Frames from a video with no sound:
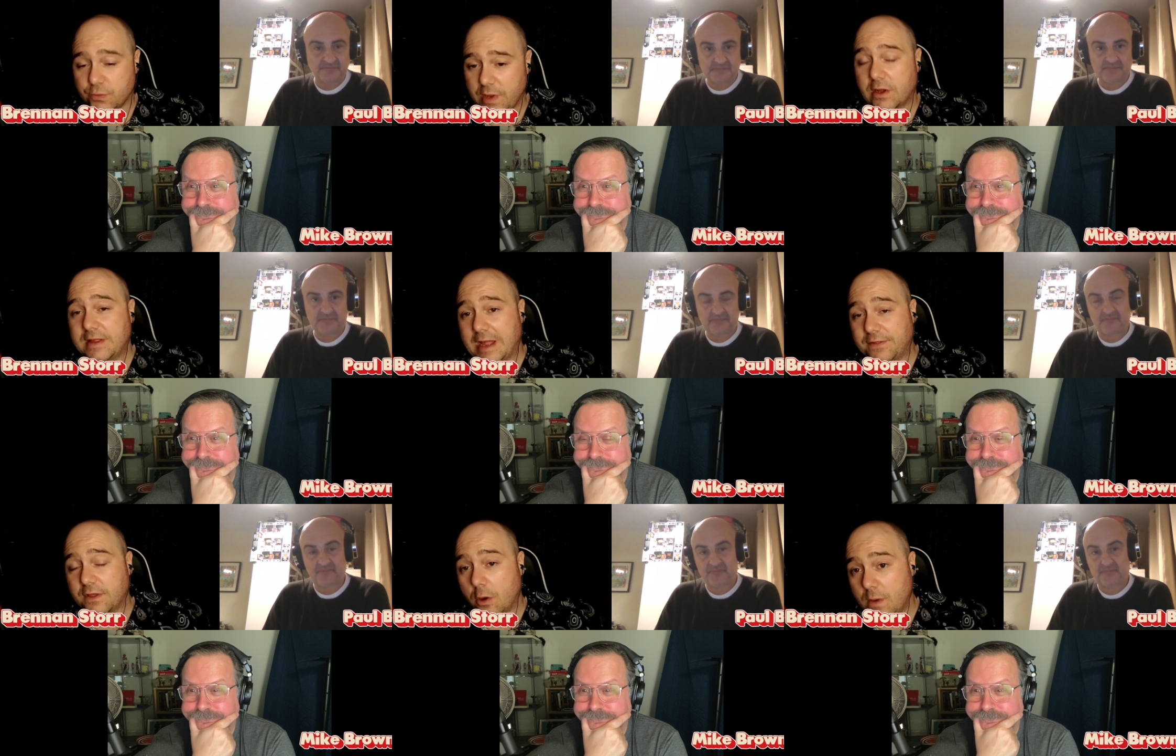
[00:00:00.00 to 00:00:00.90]
Speaker 1: we look at
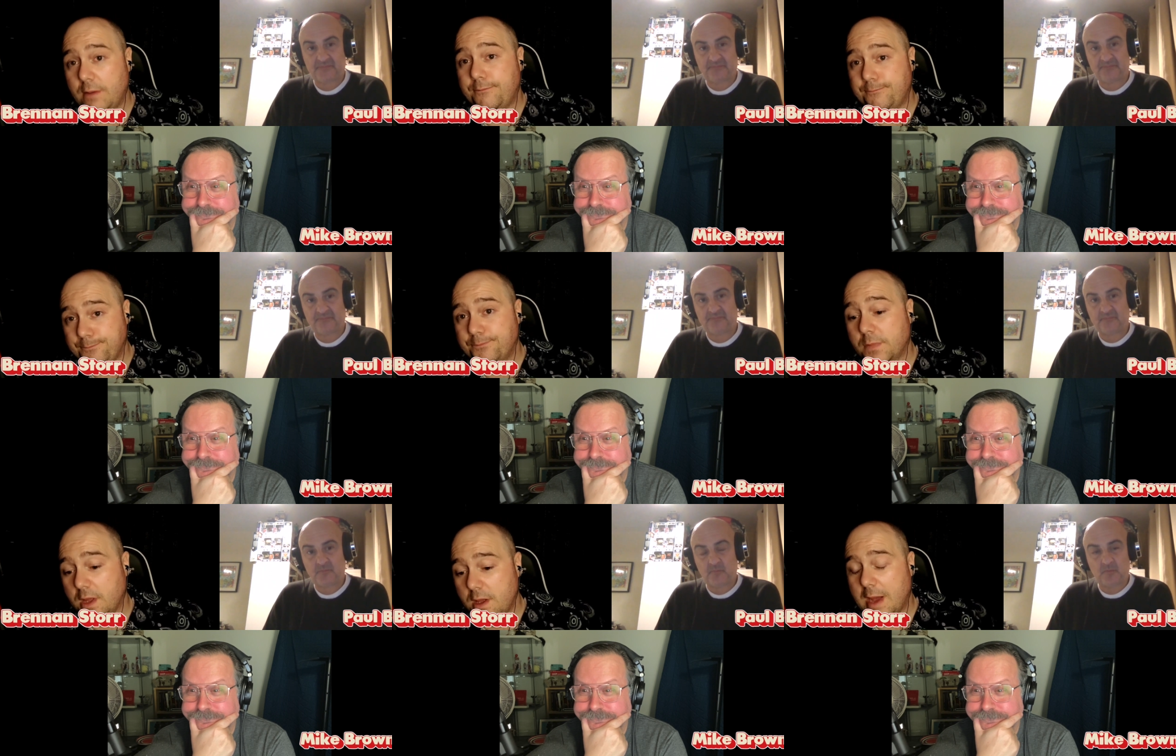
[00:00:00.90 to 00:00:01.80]
that and go, well,
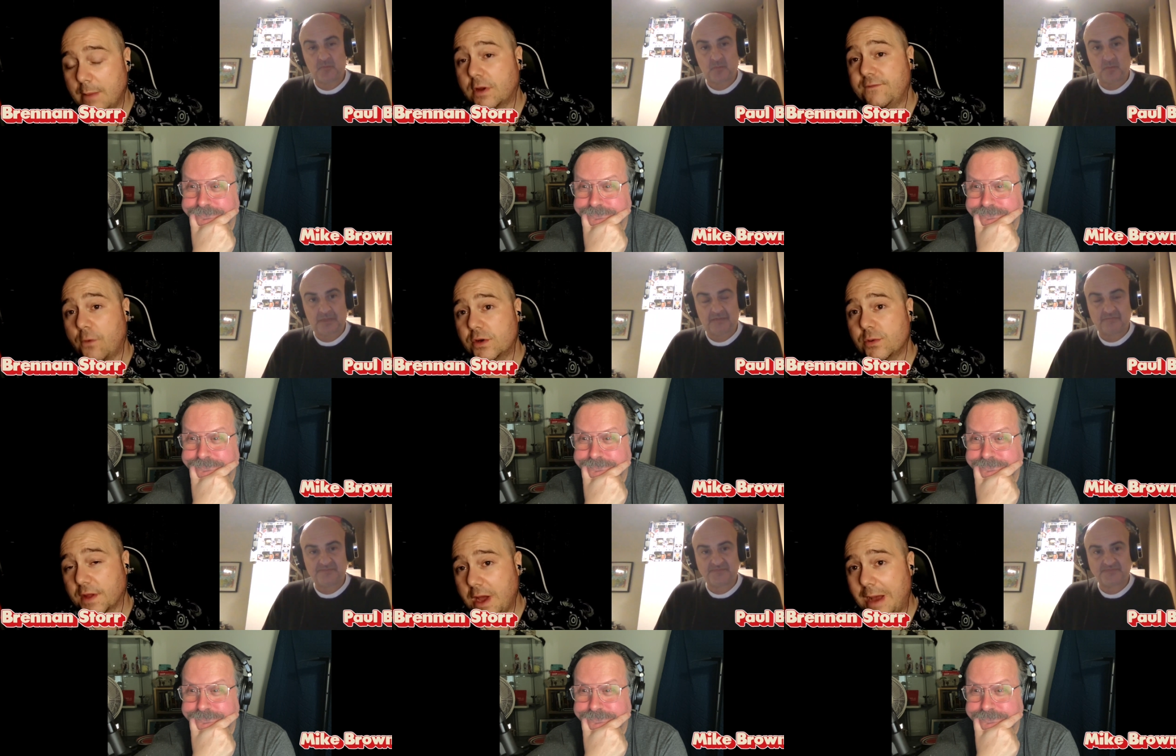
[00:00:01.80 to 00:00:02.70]
I'm looking forward to
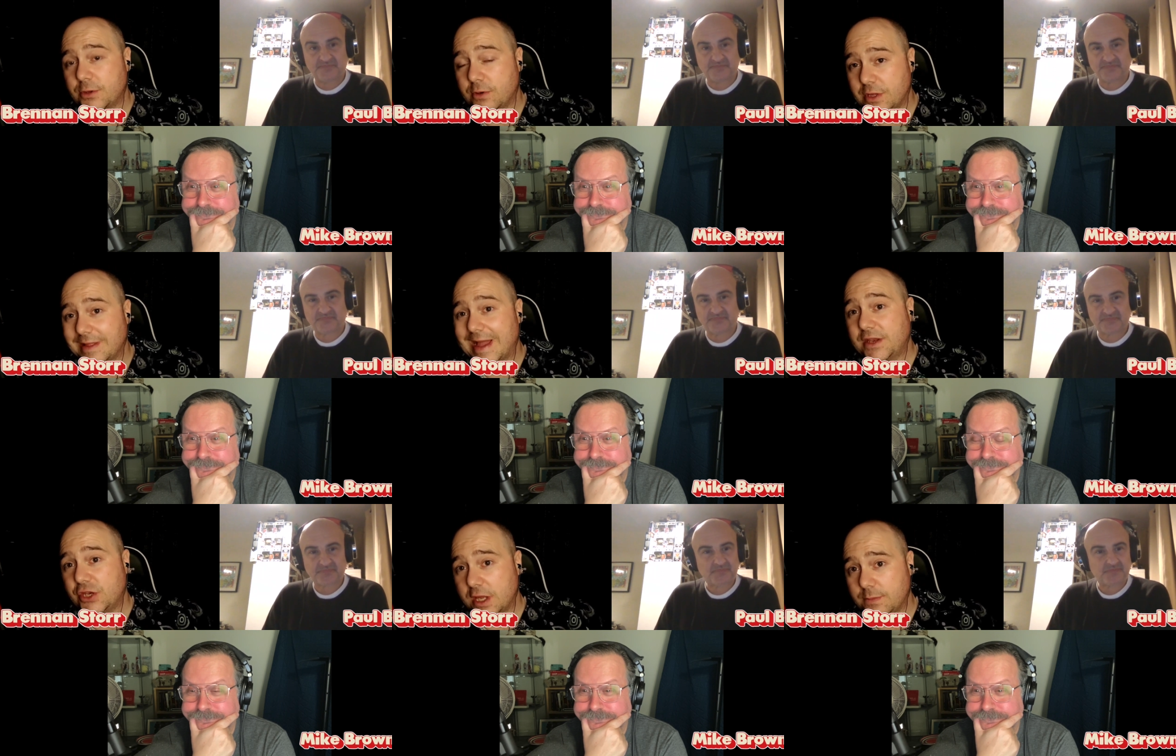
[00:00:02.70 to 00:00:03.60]
when the cops are using
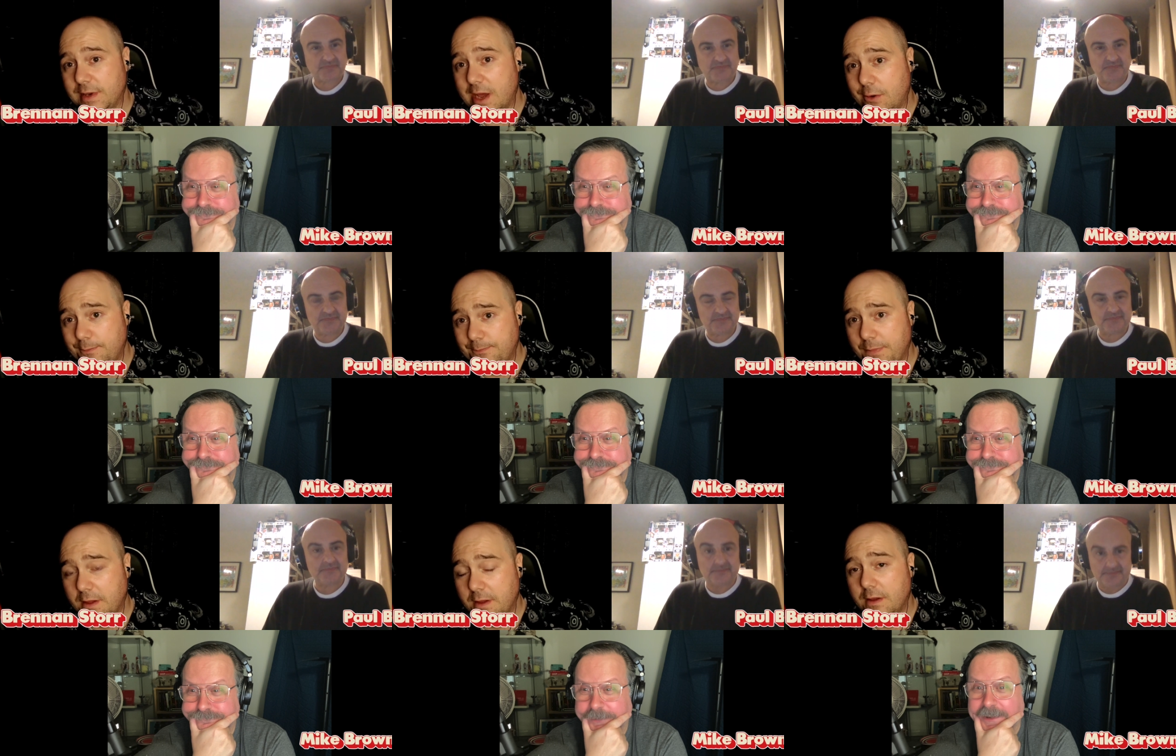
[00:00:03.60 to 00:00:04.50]
that to chase me down.
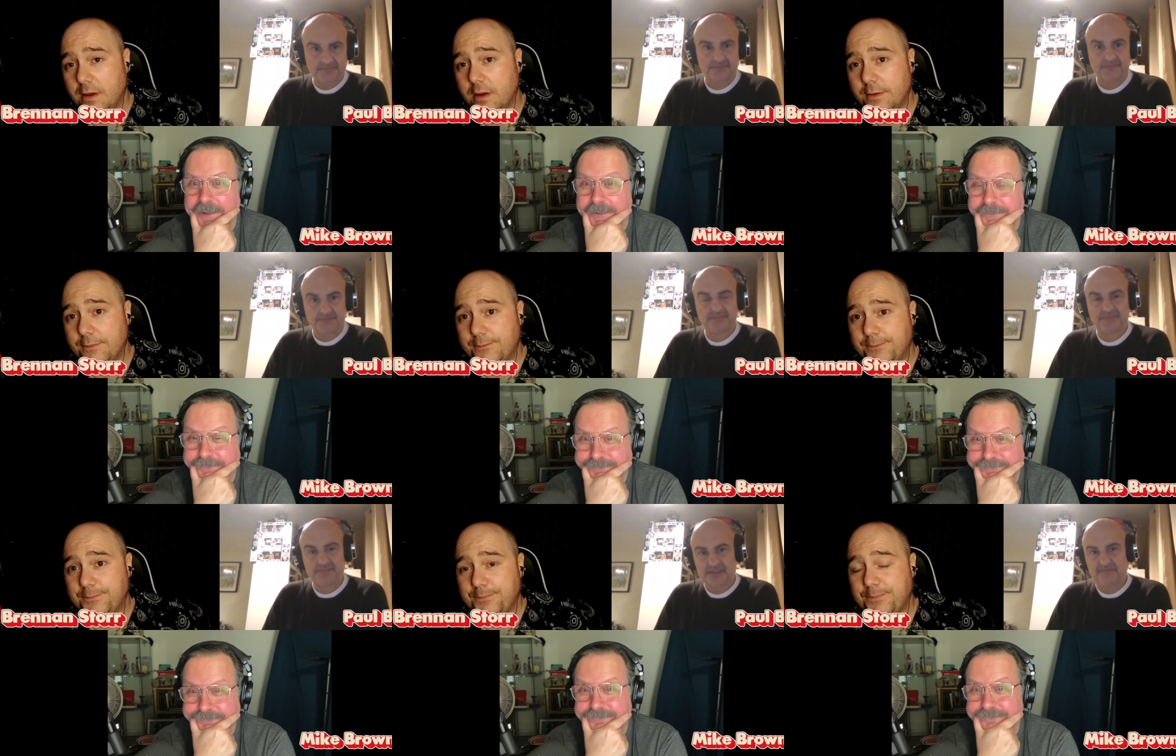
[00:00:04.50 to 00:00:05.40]
Right.
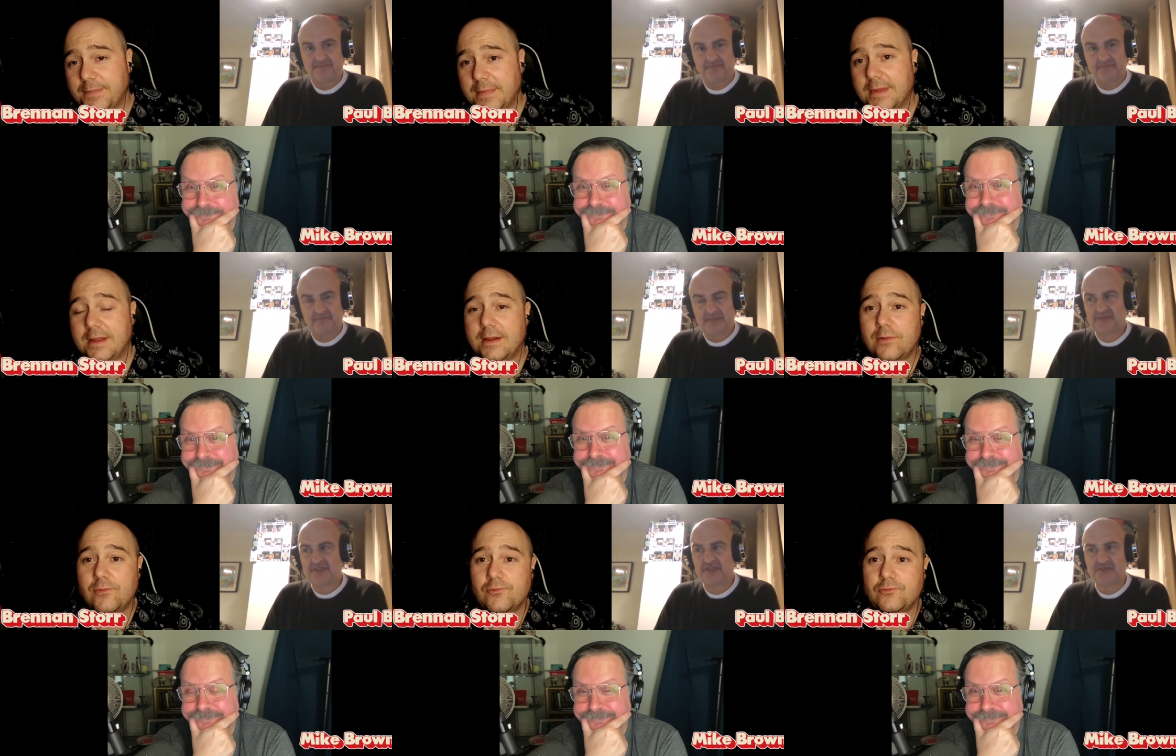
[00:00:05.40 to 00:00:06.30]

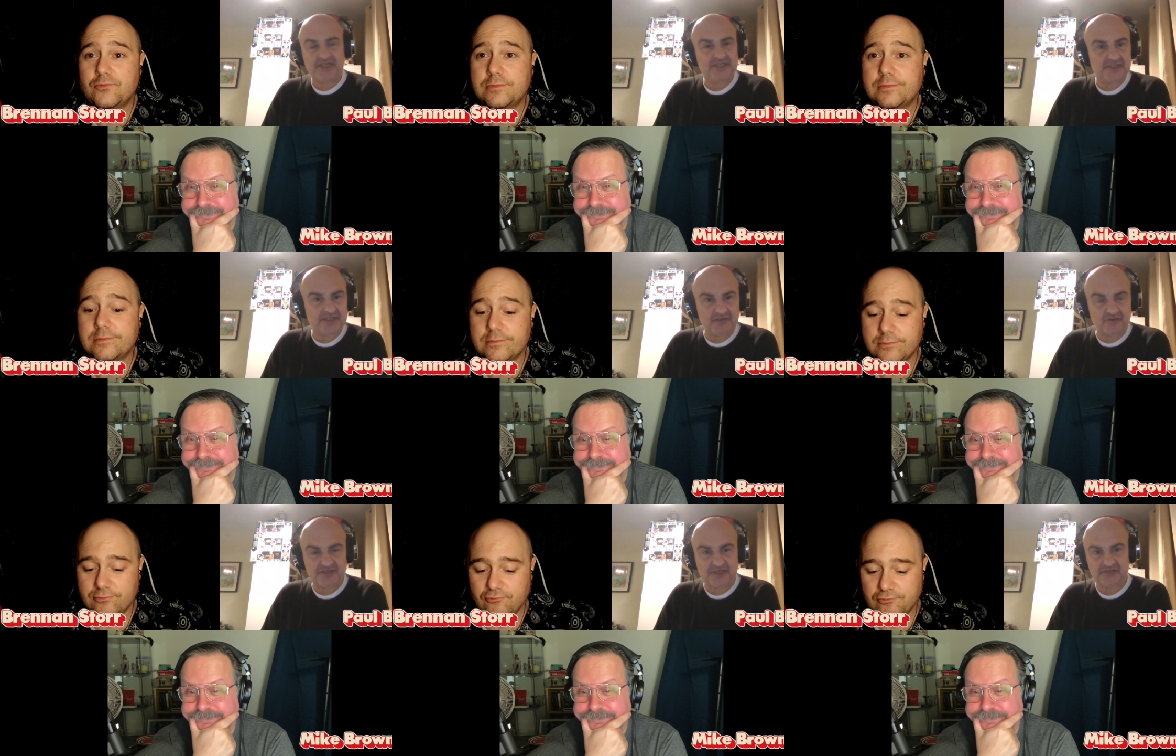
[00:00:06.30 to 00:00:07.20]
Speaker 2: Perhaps they just need to start
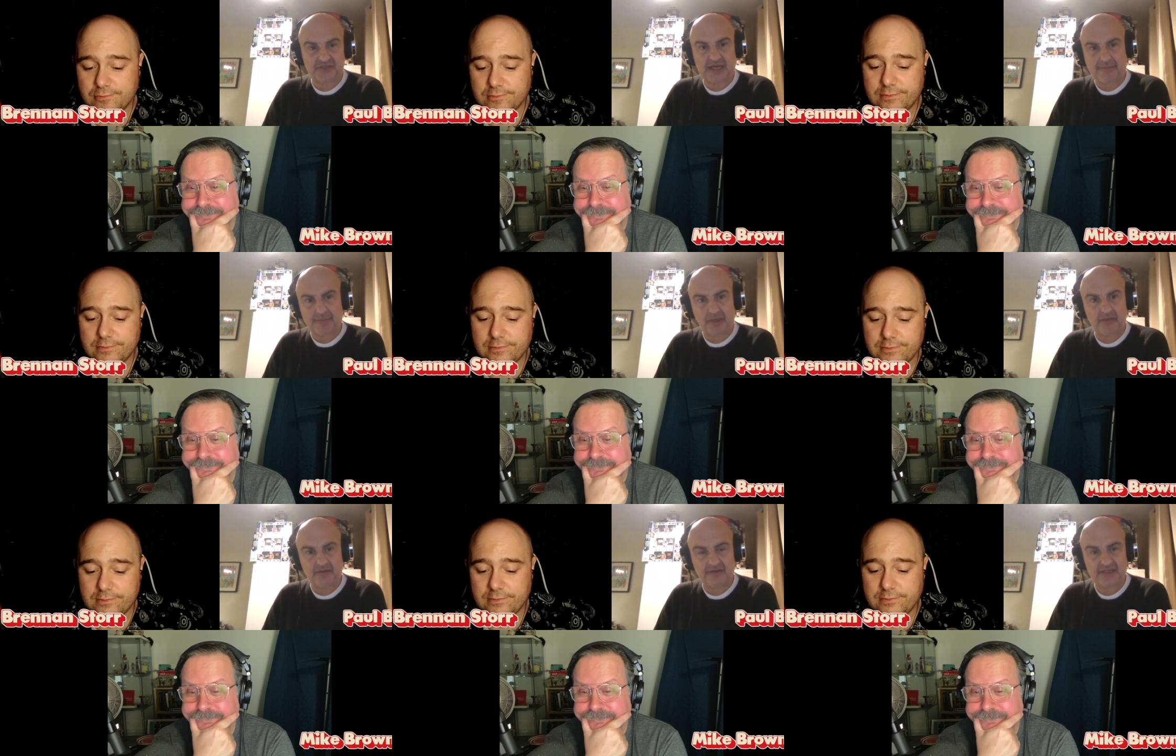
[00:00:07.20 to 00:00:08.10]
dressing as the Kappa,
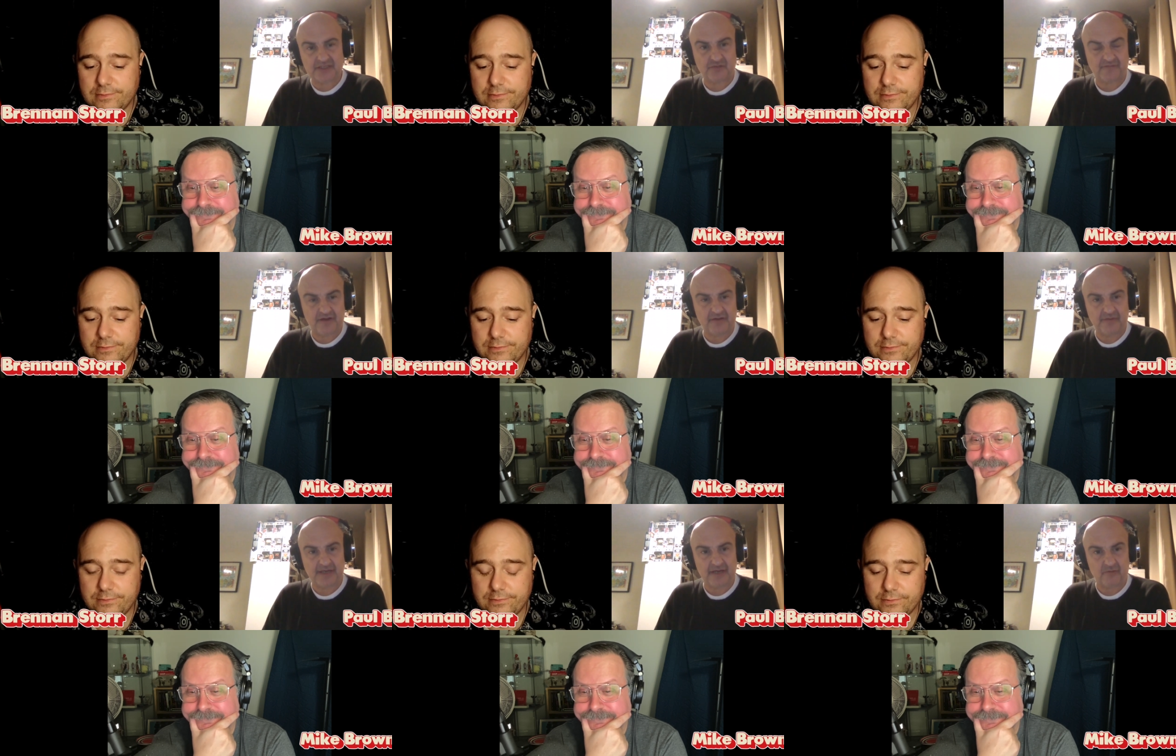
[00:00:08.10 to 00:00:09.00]
and that should frighten the
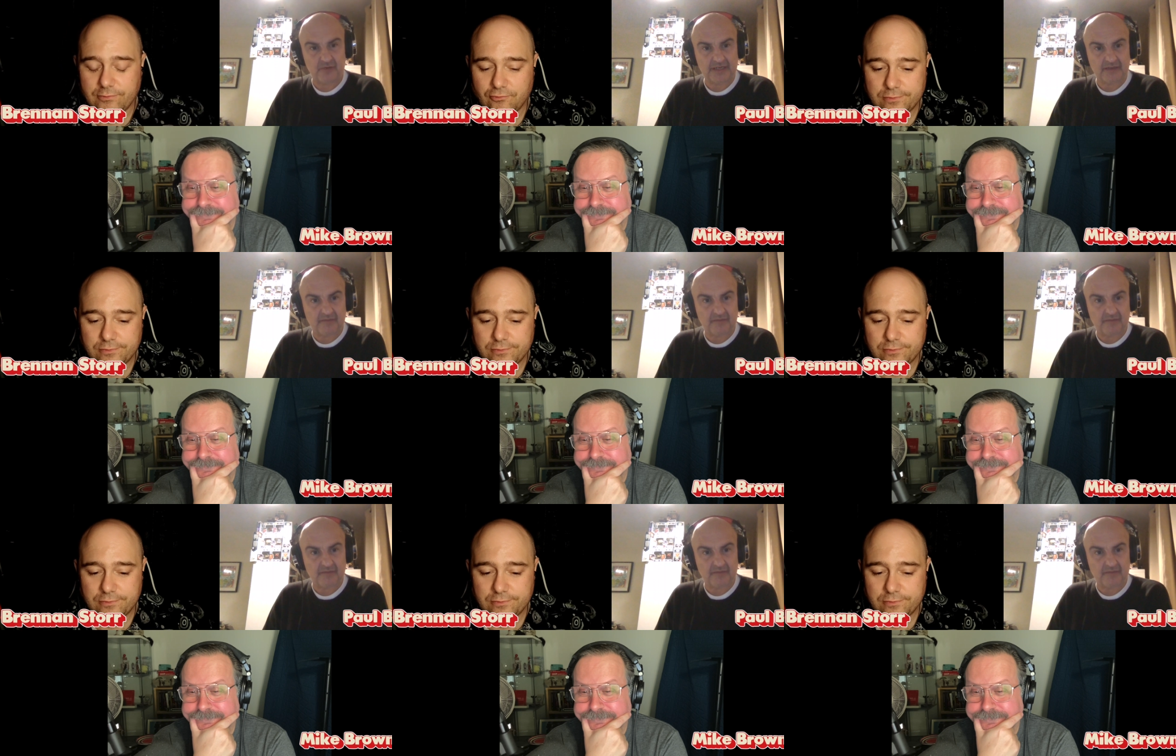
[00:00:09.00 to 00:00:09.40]
bear away.